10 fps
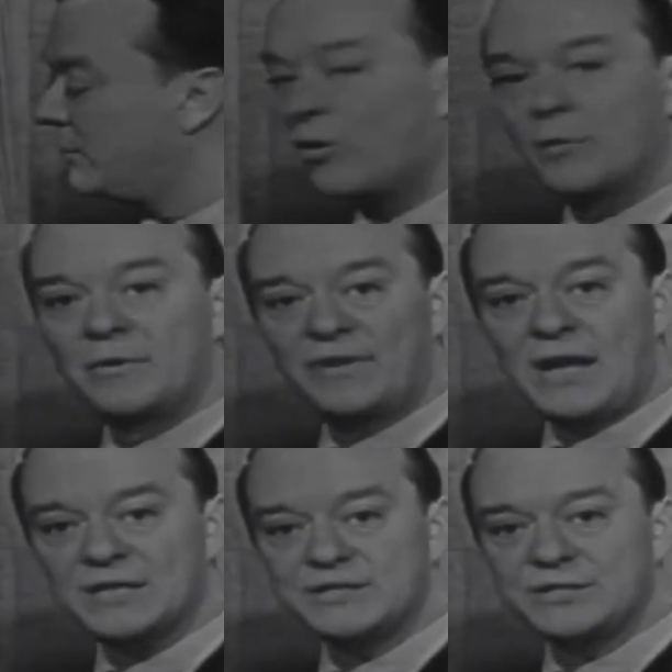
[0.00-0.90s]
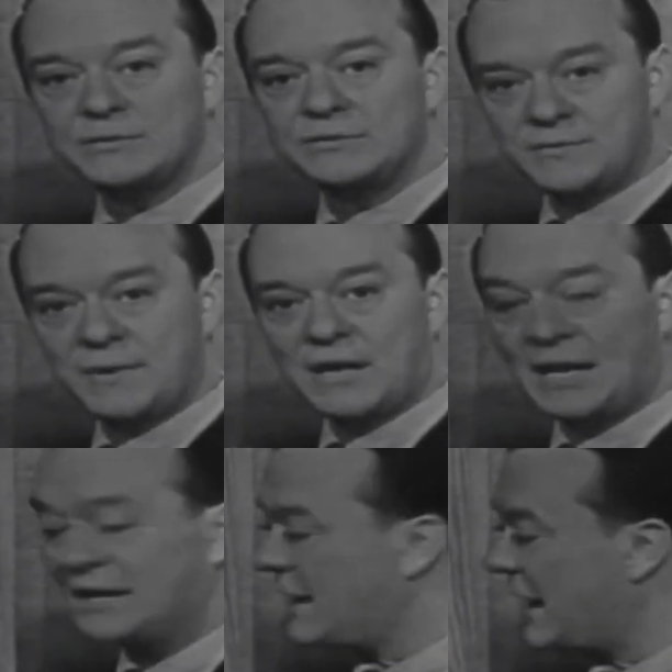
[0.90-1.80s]
form of S, just about
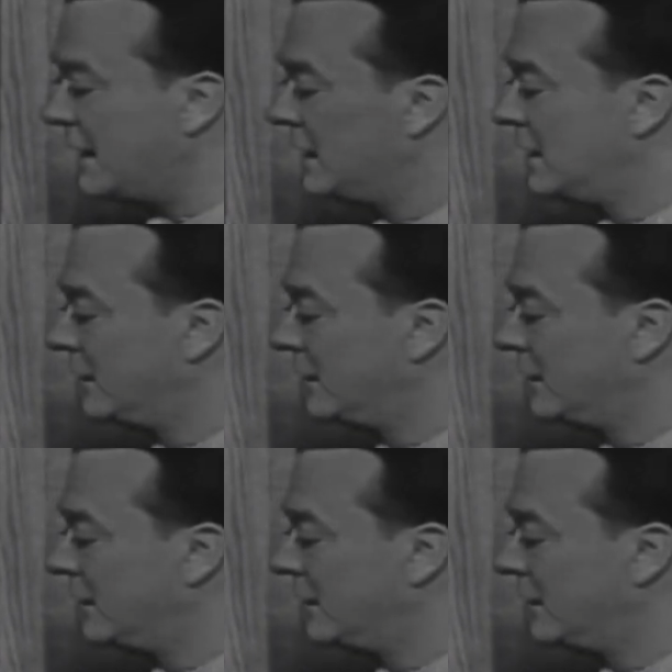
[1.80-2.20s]
like that.